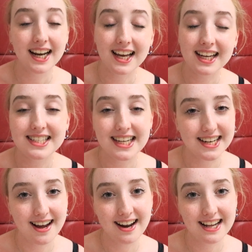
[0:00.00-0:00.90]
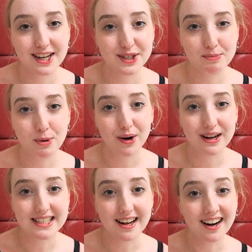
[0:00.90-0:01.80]
Like I said earlier, tomorrow
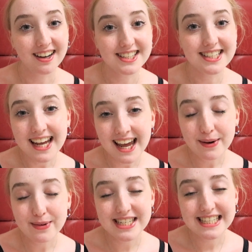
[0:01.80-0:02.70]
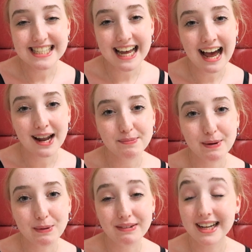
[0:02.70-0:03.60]
is our last day, which is sad,
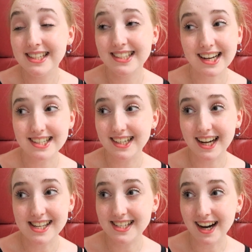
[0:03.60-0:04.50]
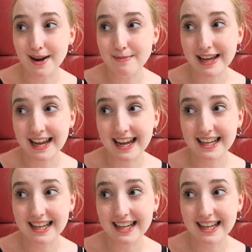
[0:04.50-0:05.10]
but we've had such a nice time here.